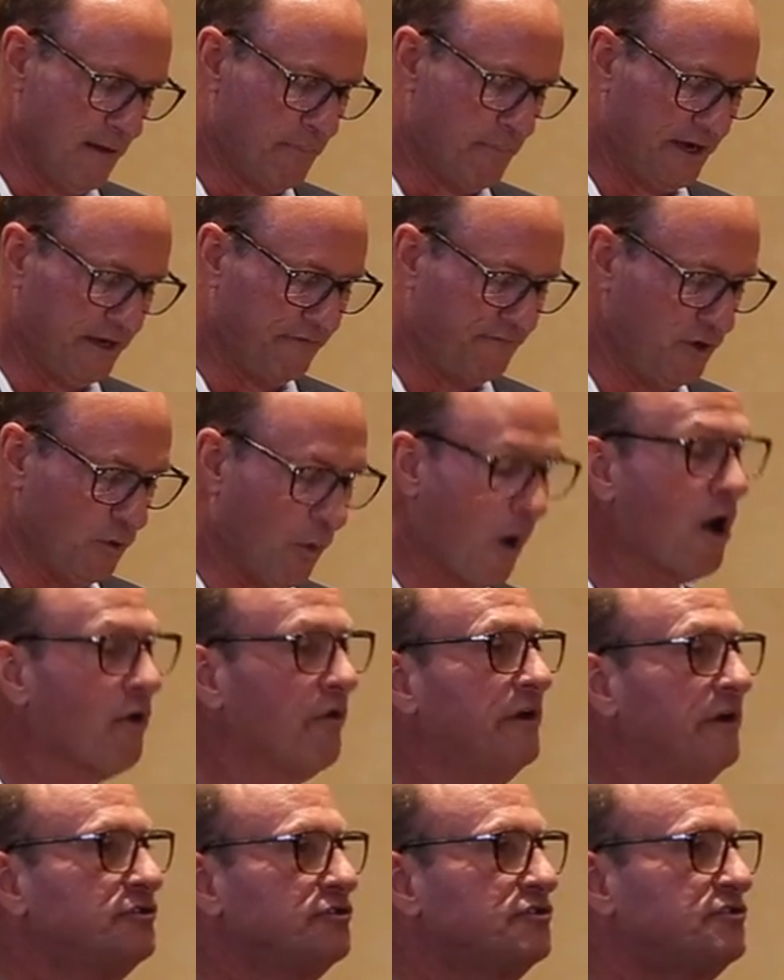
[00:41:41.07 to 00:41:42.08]
But if you
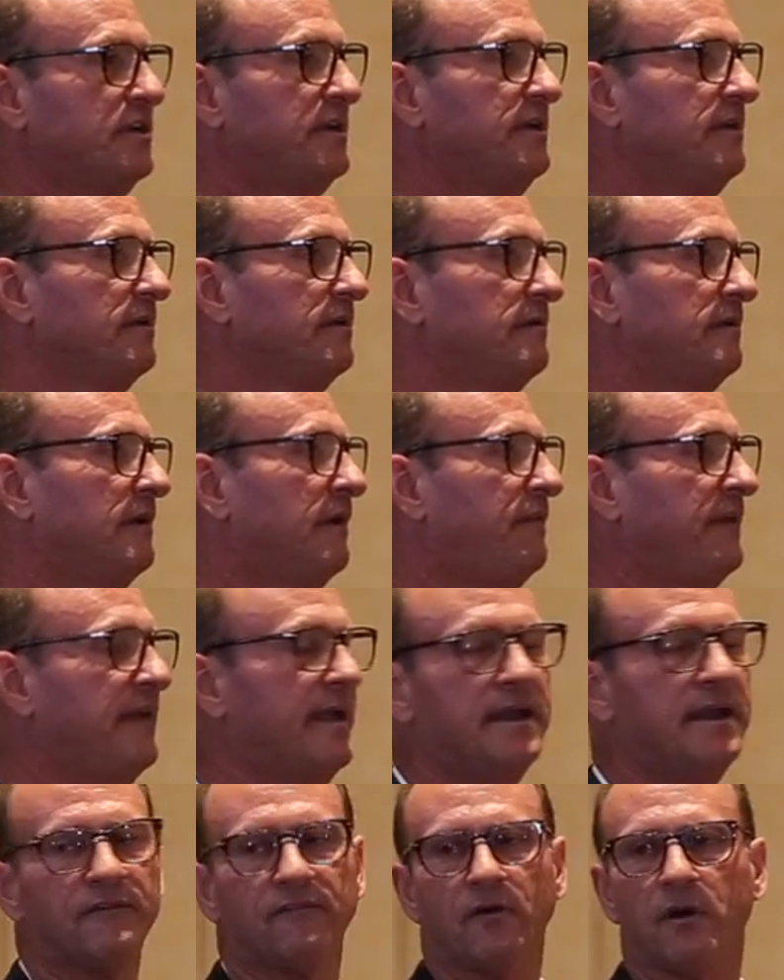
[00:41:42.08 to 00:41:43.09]
are interested, at
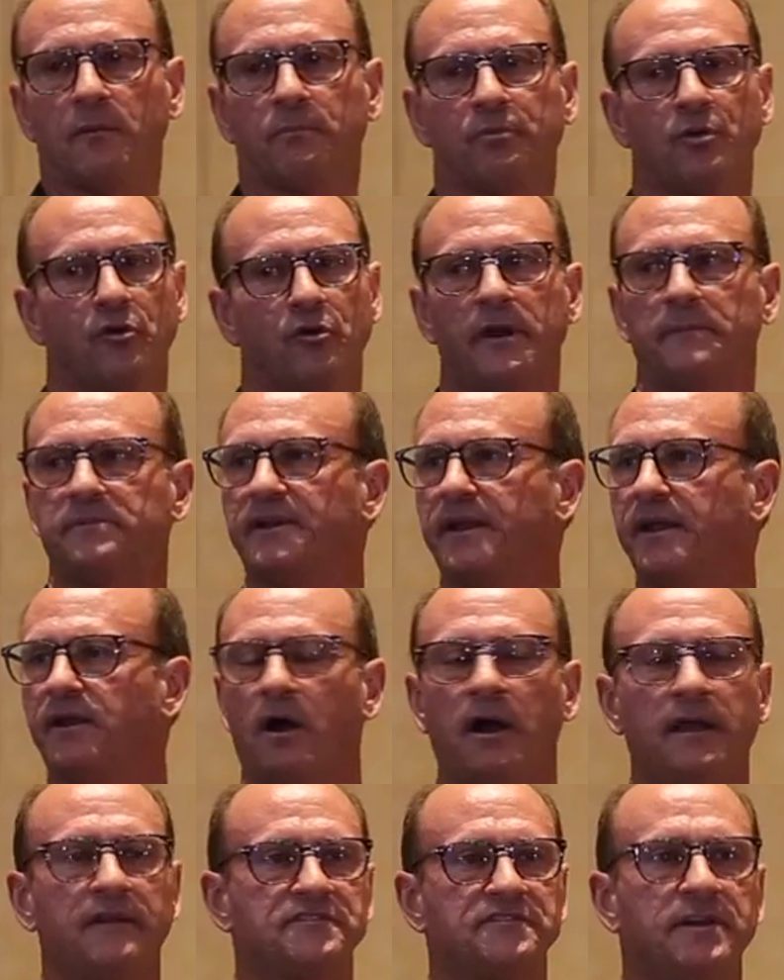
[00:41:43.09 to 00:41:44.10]
the end of our program today,
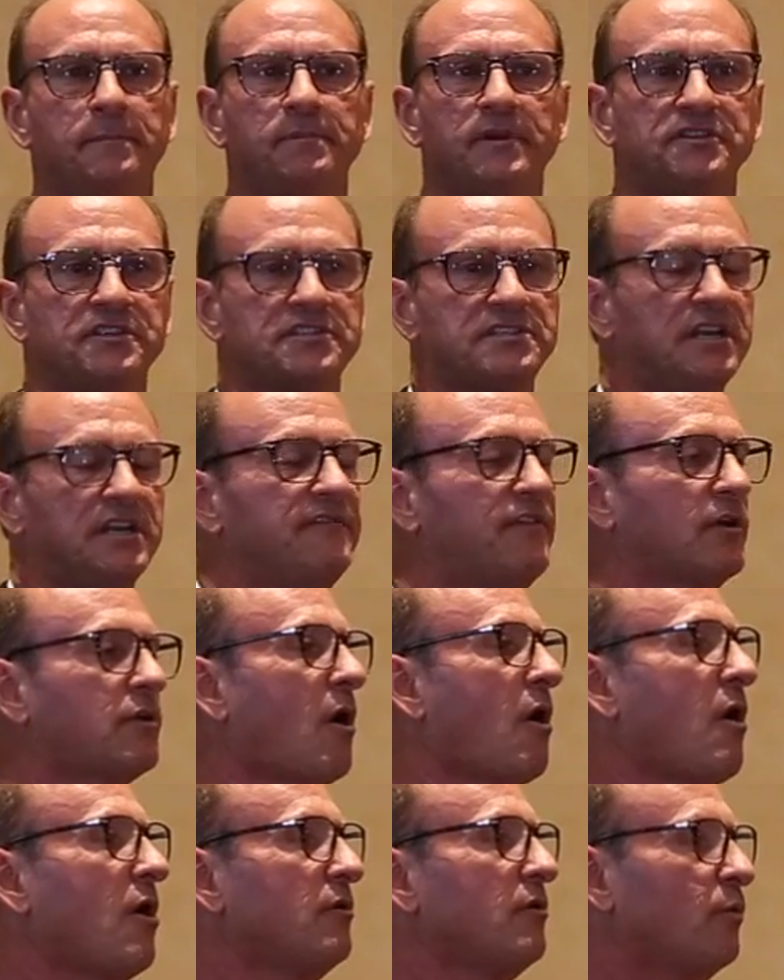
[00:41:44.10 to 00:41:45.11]
I simply just leave a
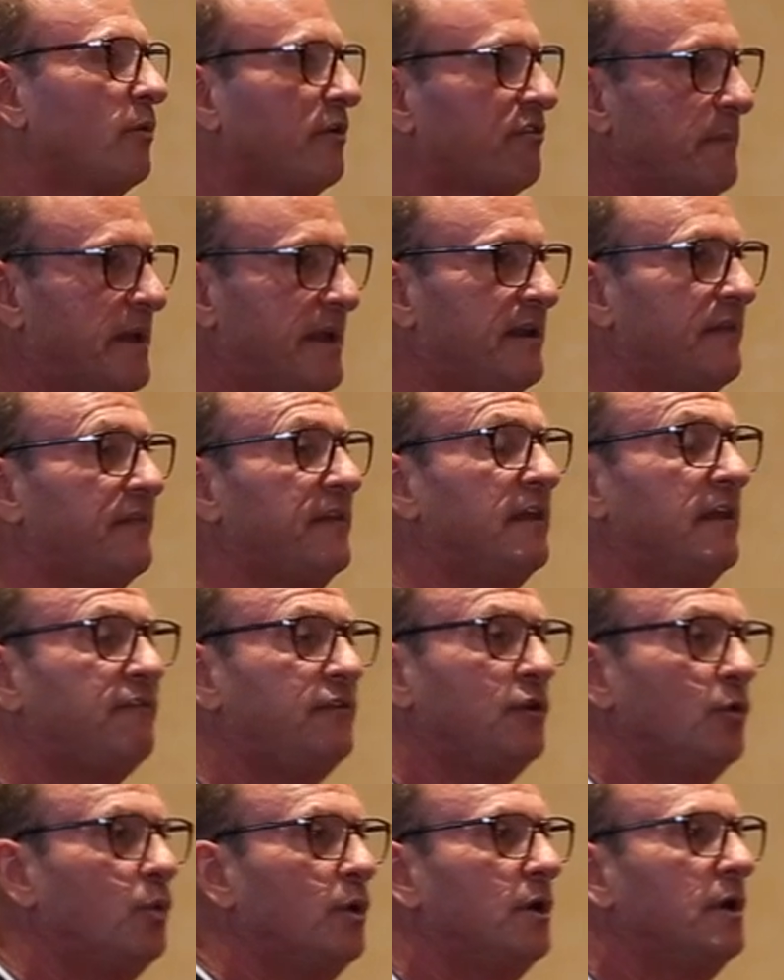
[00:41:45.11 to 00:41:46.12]
card with me, and if,
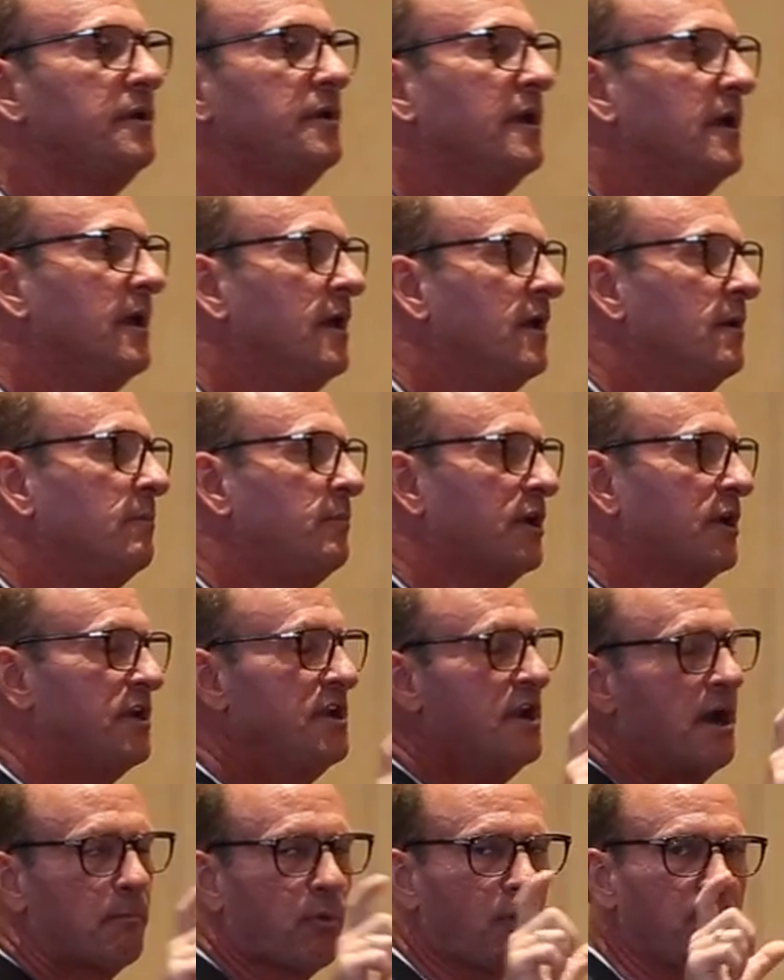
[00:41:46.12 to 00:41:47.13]
if you would, put a
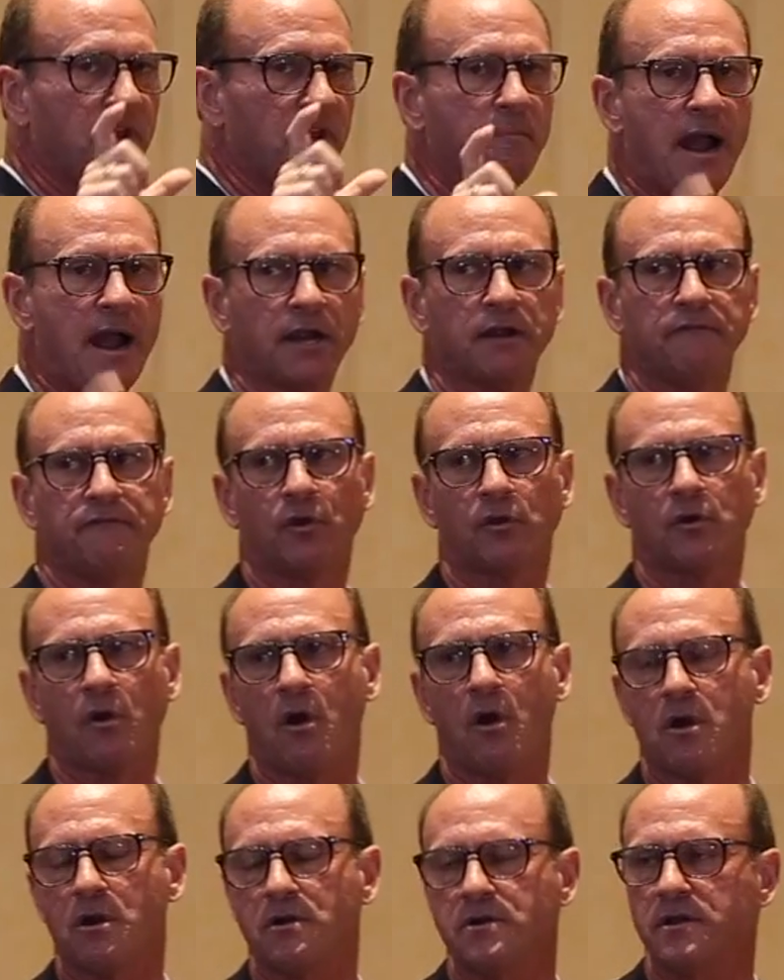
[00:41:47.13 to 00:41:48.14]
number on the back of your
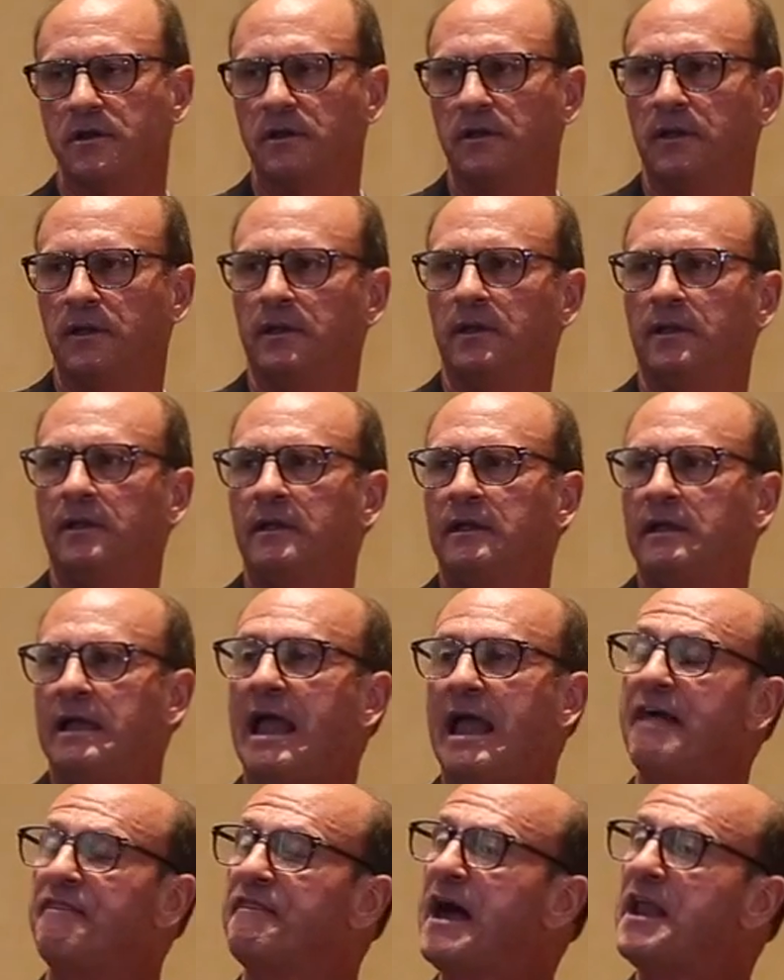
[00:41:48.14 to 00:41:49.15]
card
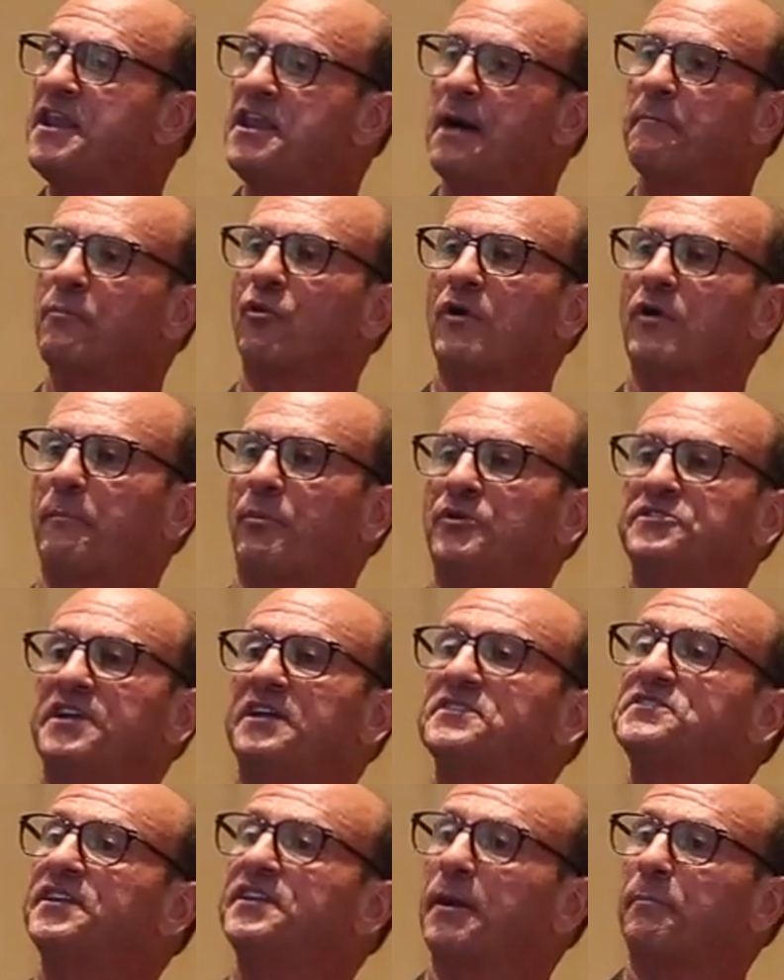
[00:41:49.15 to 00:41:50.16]
and that number
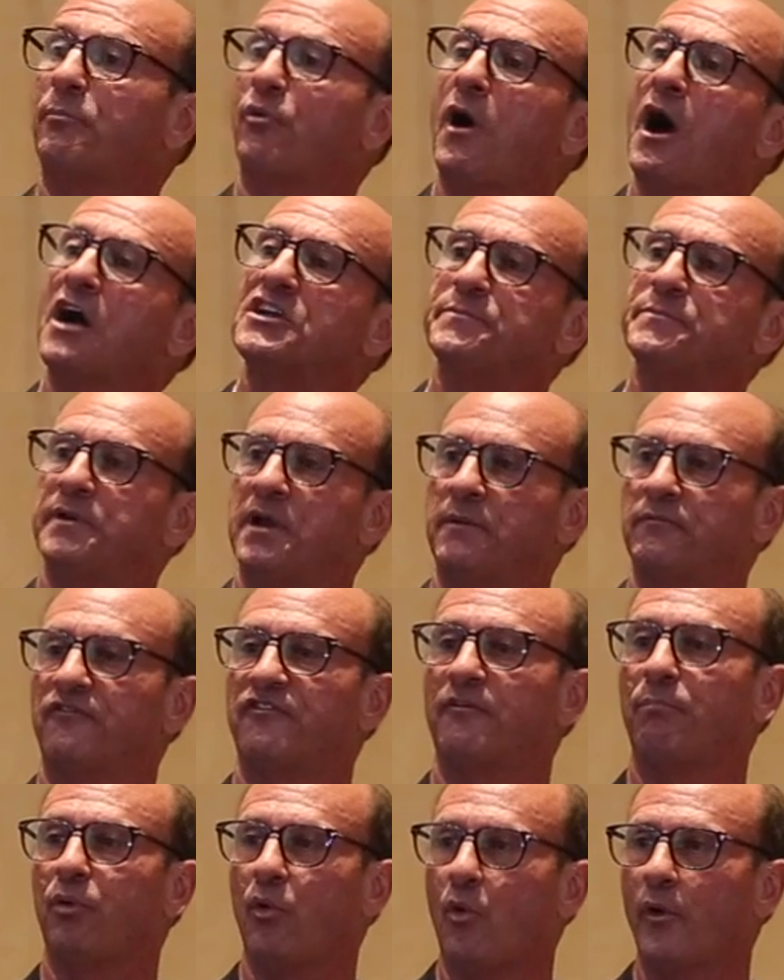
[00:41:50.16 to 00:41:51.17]
represents the approximate number
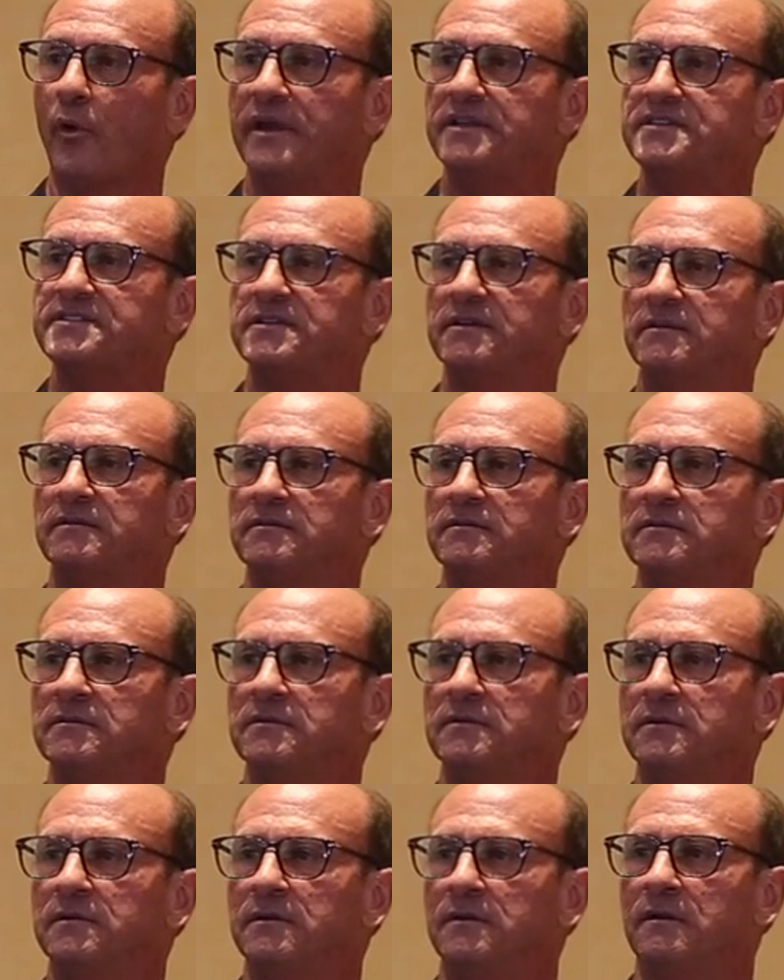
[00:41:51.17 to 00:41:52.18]
of employees
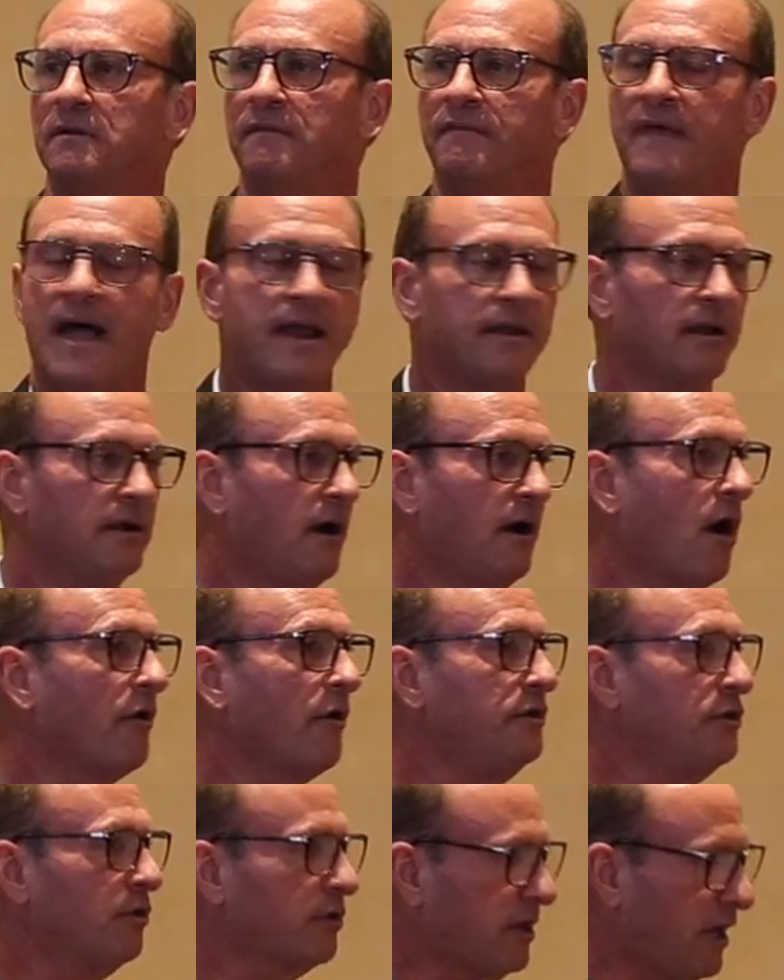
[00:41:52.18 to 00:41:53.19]
that
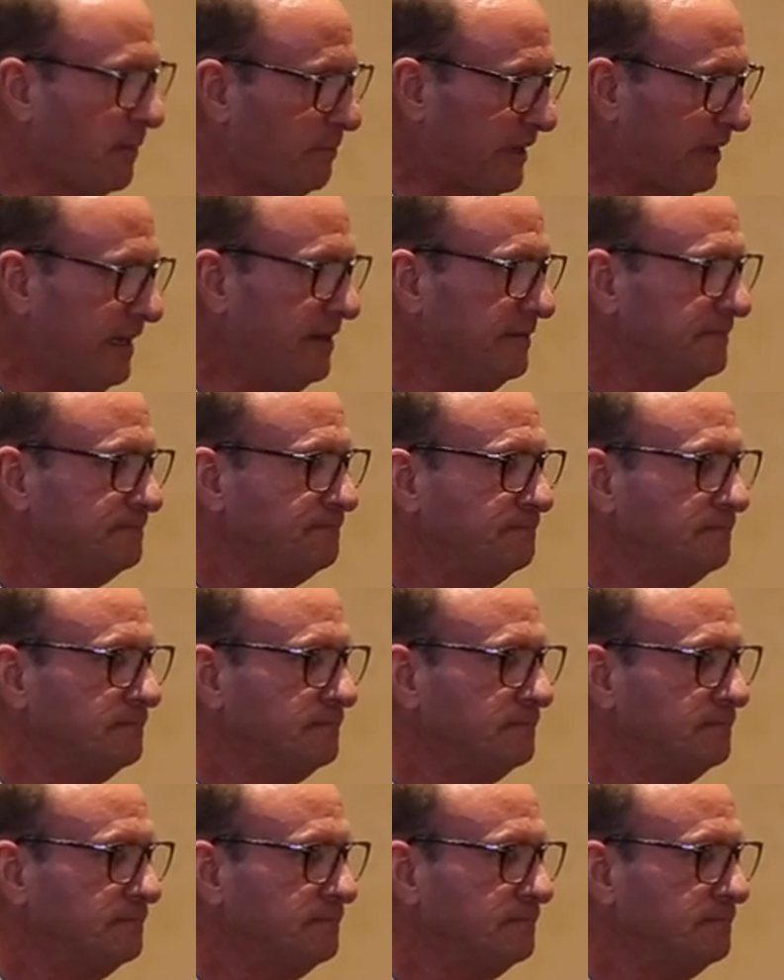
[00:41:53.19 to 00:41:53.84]
are in your company.